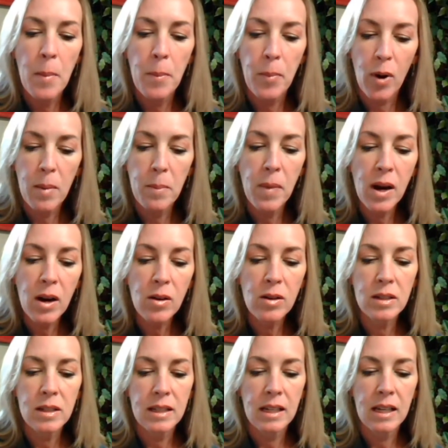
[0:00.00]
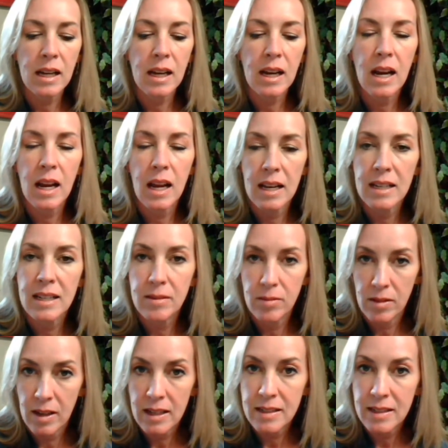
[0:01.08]
primarily, and
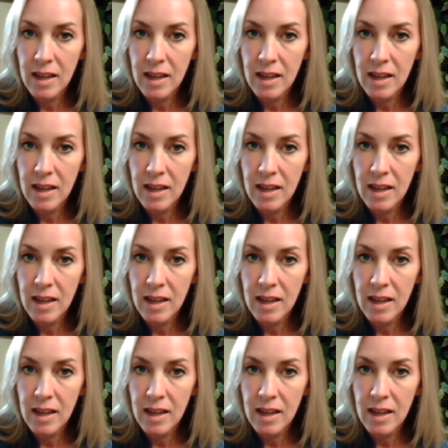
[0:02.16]
it